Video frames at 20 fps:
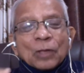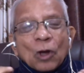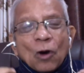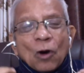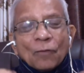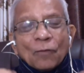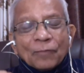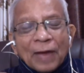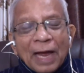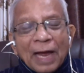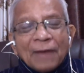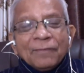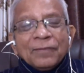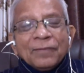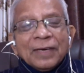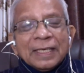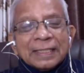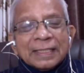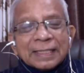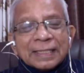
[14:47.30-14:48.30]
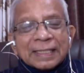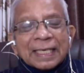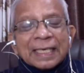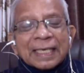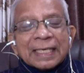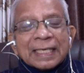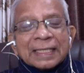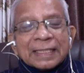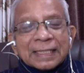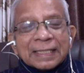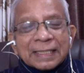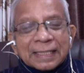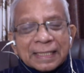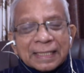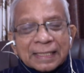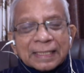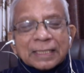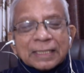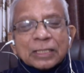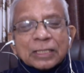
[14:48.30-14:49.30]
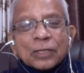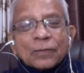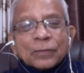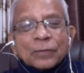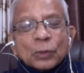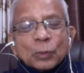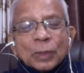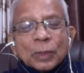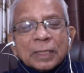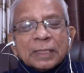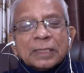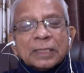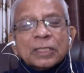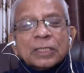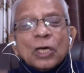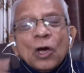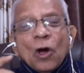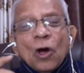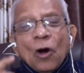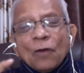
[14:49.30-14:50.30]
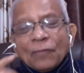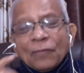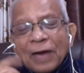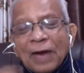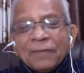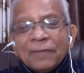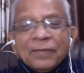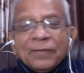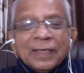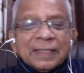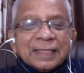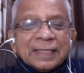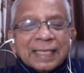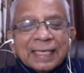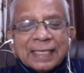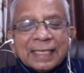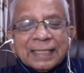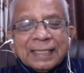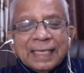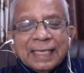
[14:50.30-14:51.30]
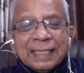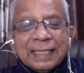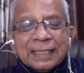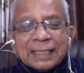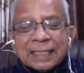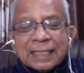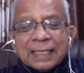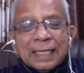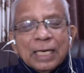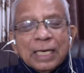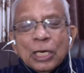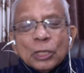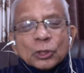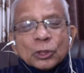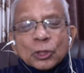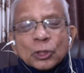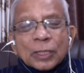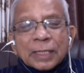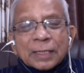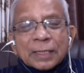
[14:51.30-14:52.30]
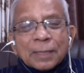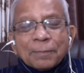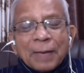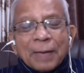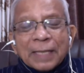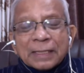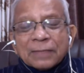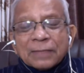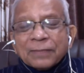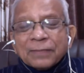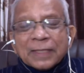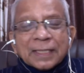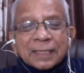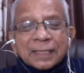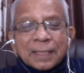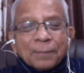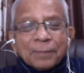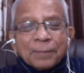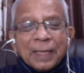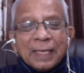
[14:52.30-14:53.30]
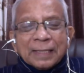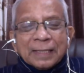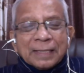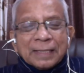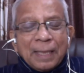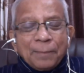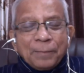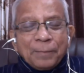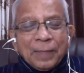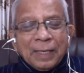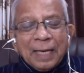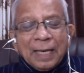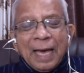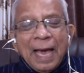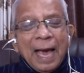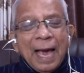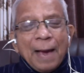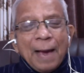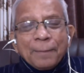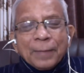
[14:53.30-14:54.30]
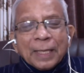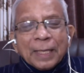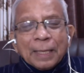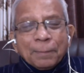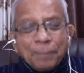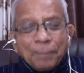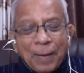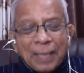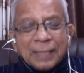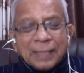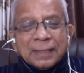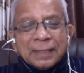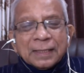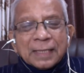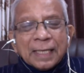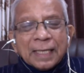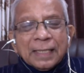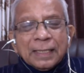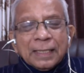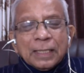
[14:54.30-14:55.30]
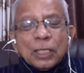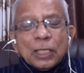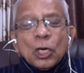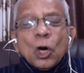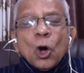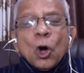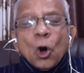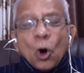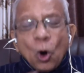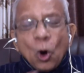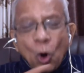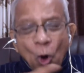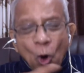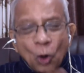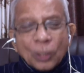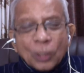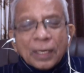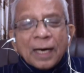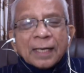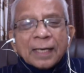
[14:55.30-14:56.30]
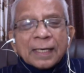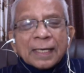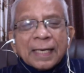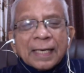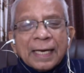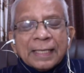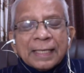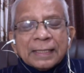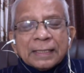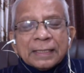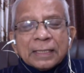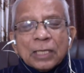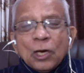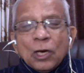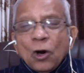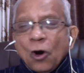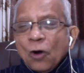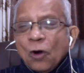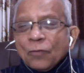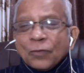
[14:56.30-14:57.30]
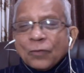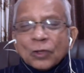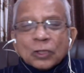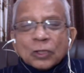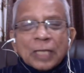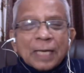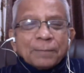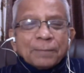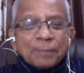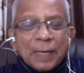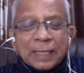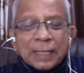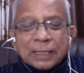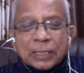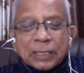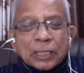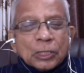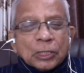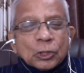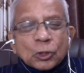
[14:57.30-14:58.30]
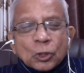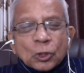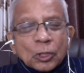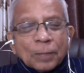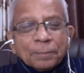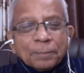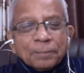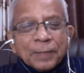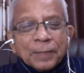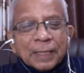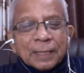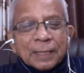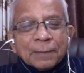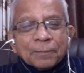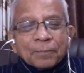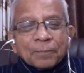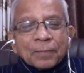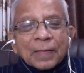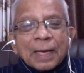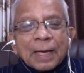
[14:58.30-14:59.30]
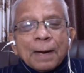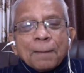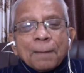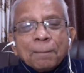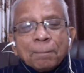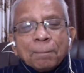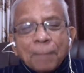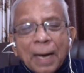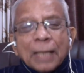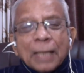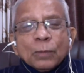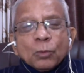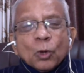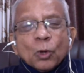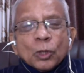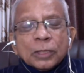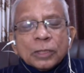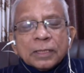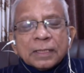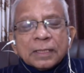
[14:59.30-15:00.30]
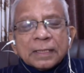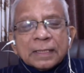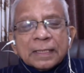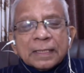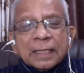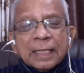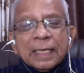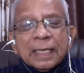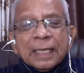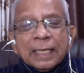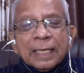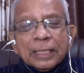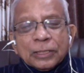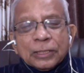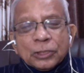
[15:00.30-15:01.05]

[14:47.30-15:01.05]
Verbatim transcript: of every single citizen of the world, of every single nation. So it doesn't matter whether something is happening happening in Palestine or Nagaland, or for that matter in Colombia. my voice, it